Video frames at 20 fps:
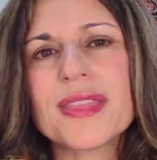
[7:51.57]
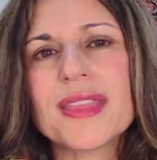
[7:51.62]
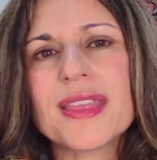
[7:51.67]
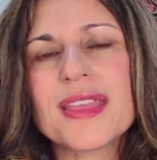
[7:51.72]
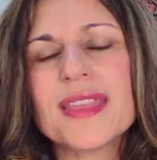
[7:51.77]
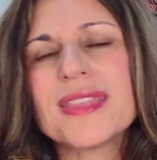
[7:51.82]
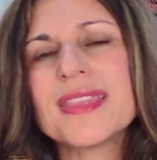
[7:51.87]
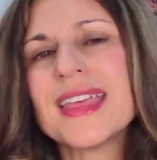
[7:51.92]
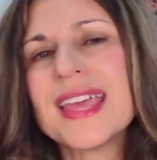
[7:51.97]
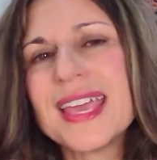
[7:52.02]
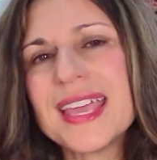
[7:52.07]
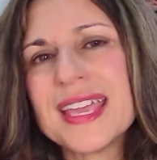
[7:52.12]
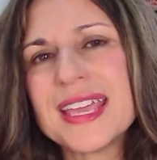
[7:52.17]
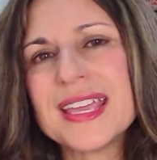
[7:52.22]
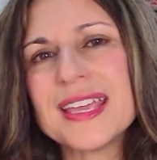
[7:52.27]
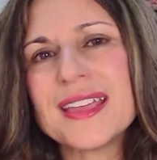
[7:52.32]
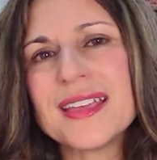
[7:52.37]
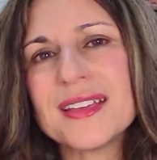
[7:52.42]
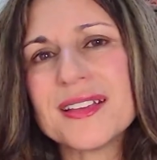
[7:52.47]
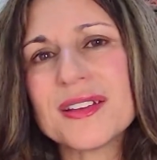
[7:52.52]

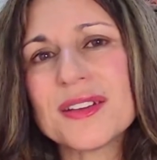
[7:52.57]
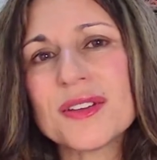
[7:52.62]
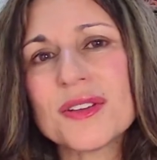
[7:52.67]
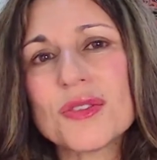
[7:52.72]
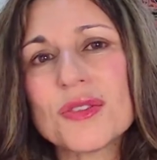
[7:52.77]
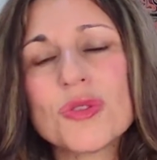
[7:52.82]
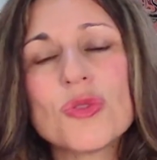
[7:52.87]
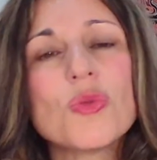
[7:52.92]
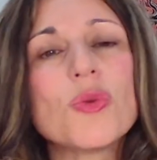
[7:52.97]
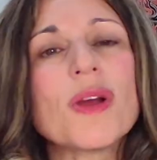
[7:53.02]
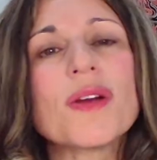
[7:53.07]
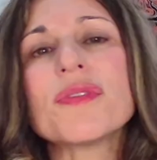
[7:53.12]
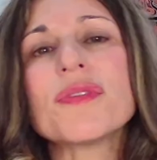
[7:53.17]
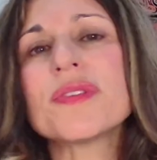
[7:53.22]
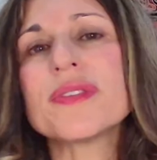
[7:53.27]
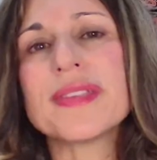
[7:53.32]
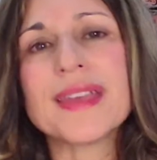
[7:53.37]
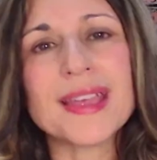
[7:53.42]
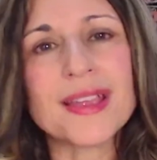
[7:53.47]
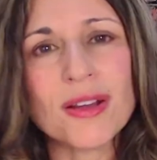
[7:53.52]
They,
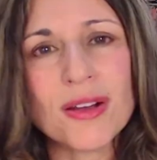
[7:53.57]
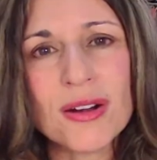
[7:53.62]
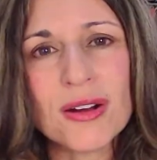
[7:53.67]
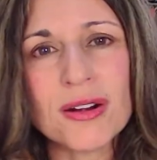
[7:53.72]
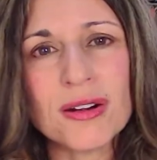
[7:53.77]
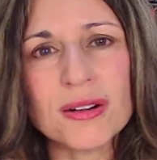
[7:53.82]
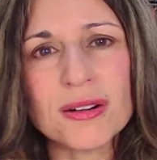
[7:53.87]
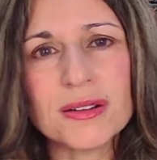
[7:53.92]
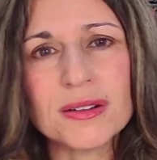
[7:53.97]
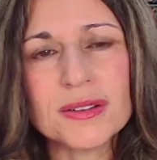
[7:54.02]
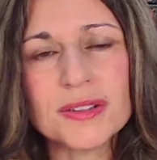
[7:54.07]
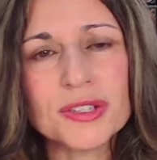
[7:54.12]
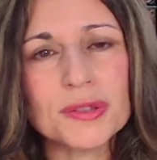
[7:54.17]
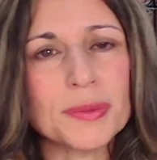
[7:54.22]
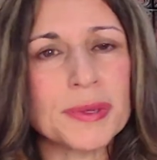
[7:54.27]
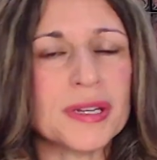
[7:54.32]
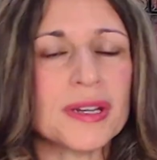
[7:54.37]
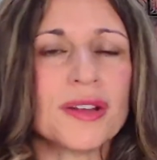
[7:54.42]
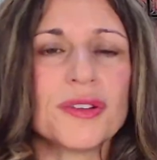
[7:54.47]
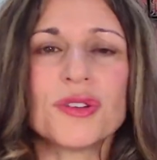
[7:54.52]
whoever they are, you
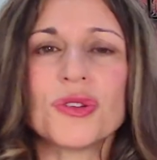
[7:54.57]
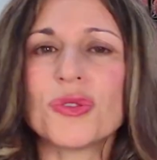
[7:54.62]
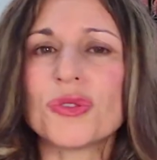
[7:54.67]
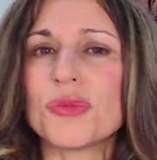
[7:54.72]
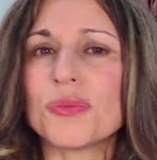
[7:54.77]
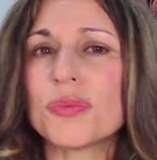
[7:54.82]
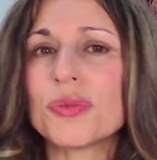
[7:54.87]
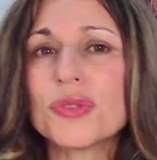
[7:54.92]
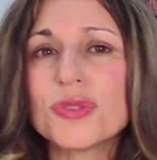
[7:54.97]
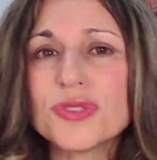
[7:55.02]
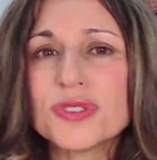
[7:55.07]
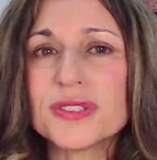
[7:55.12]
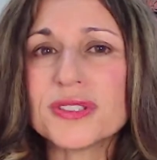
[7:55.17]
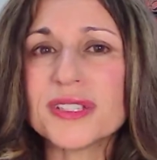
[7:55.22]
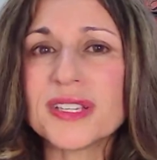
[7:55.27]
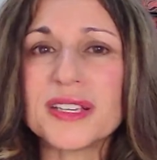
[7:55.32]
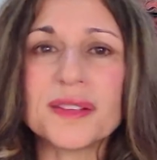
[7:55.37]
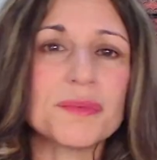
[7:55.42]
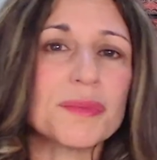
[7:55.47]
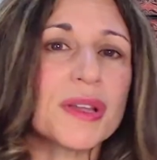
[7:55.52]
may not know them
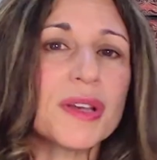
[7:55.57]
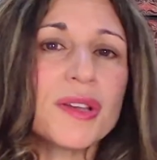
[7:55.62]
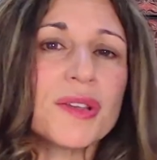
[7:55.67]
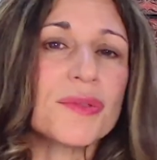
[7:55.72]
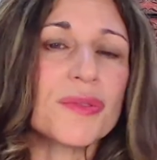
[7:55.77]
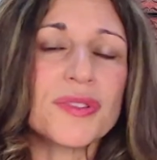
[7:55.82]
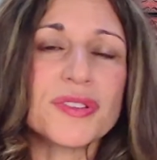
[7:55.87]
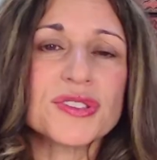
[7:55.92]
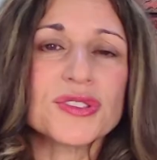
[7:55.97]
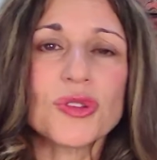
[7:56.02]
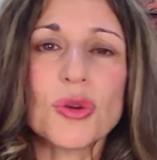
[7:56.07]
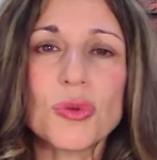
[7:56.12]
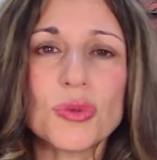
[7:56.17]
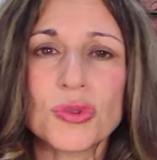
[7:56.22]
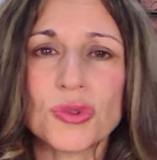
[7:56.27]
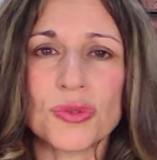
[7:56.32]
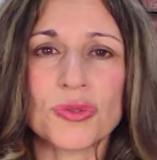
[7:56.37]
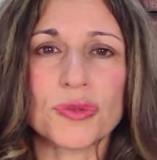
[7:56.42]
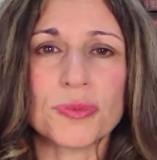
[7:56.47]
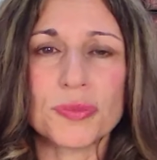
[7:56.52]
personally, many of us don't
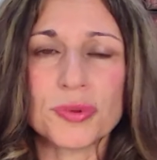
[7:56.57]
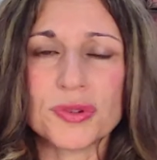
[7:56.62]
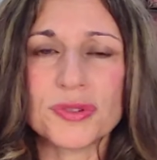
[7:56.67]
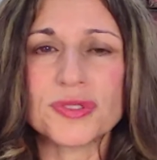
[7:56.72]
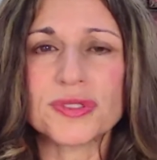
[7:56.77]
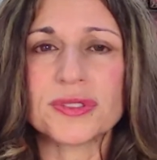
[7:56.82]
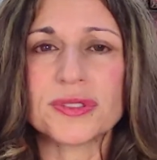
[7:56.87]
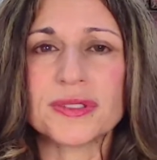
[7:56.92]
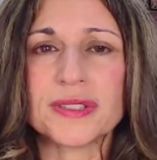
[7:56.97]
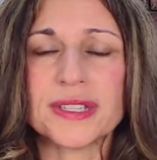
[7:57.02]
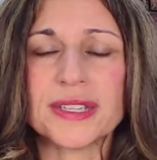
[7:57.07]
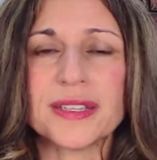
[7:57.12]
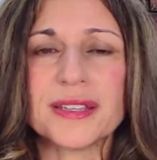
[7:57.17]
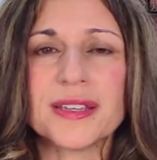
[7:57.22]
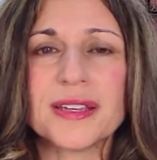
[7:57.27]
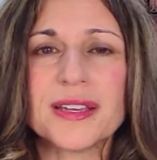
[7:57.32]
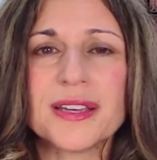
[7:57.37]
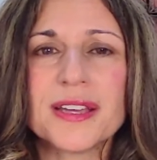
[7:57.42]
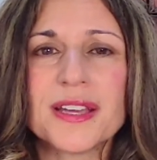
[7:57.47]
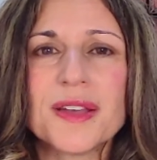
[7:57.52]
know them personally,
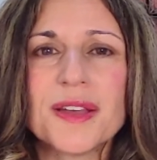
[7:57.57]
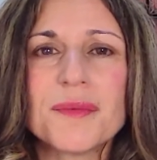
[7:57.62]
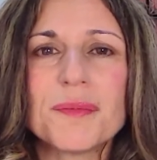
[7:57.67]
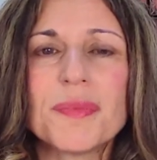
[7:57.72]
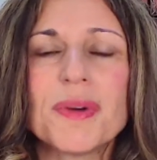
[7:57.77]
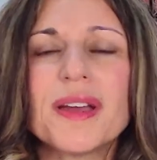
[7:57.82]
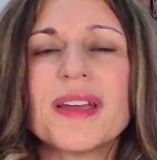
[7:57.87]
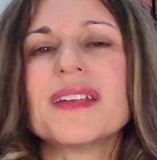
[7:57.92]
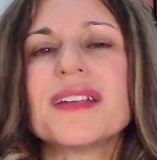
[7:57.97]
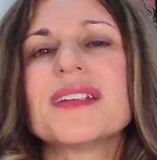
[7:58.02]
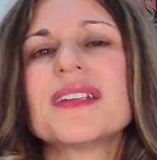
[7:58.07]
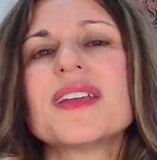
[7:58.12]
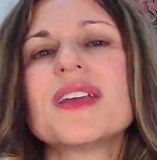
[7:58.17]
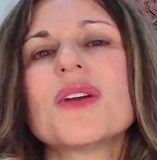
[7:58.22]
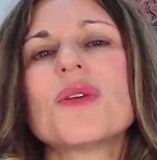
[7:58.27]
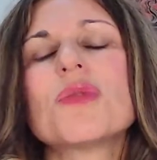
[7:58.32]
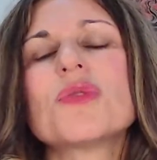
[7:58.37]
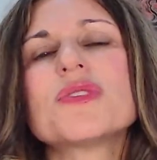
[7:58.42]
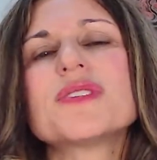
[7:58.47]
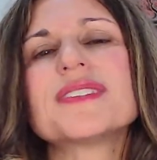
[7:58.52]
but
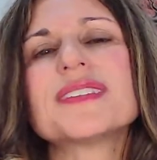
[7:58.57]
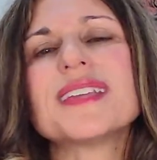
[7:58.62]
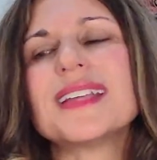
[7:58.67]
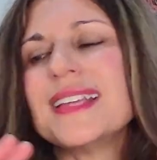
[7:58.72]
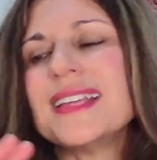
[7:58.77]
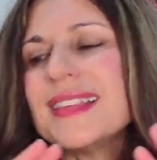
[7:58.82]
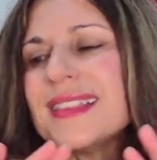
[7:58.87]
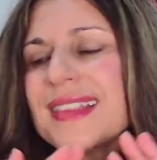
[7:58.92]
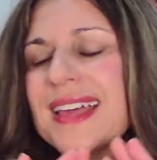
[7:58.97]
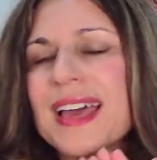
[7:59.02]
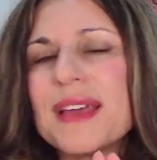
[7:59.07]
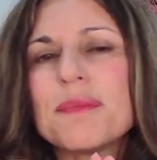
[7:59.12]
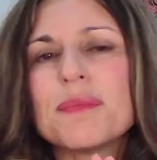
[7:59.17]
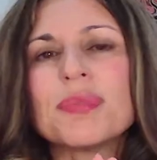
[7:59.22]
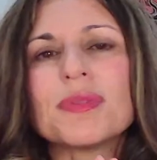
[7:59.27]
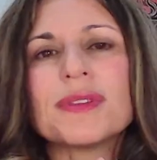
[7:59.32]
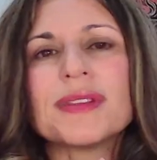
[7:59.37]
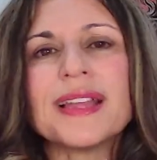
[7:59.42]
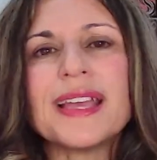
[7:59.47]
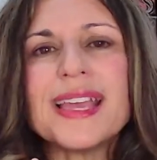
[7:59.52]
we're sending that
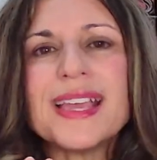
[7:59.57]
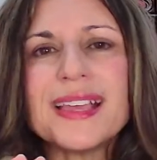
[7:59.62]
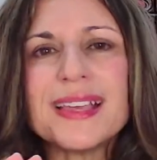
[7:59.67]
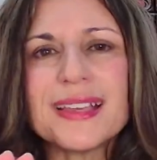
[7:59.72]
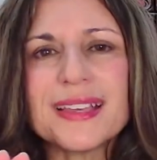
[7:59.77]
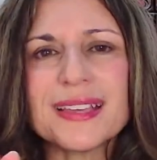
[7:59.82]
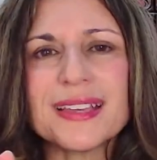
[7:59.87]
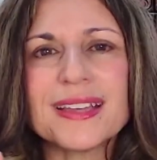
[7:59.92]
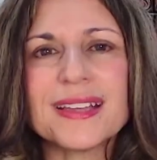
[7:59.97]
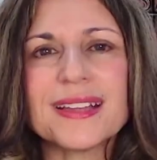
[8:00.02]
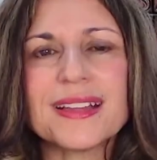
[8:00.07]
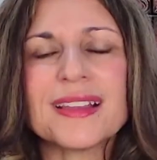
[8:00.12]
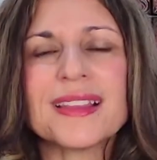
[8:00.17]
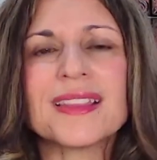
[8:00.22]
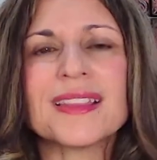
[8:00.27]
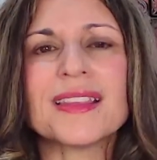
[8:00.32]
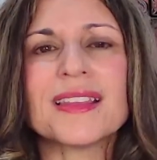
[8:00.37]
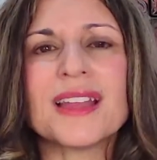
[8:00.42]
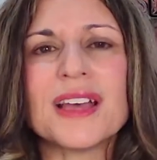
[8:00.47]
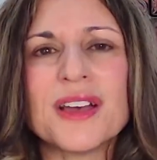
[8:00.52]
blanket
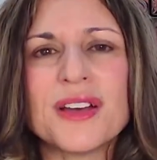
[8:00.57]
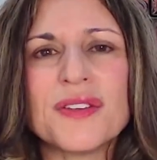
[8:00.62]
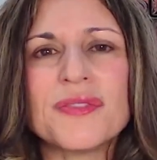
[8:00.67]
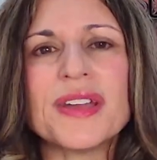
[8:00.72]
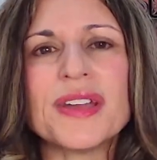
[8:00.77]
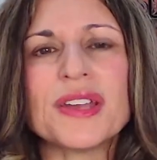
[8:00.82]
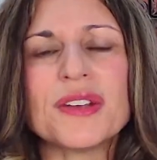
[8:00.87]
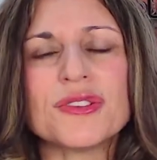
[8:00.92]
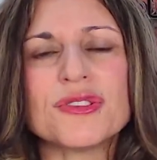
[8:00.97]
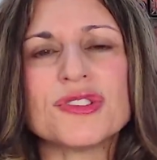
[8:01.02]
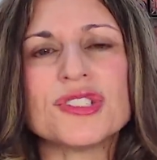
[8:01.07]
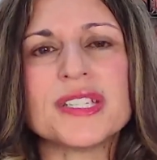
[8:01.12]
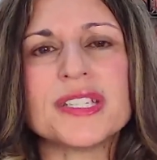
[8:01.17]
love energy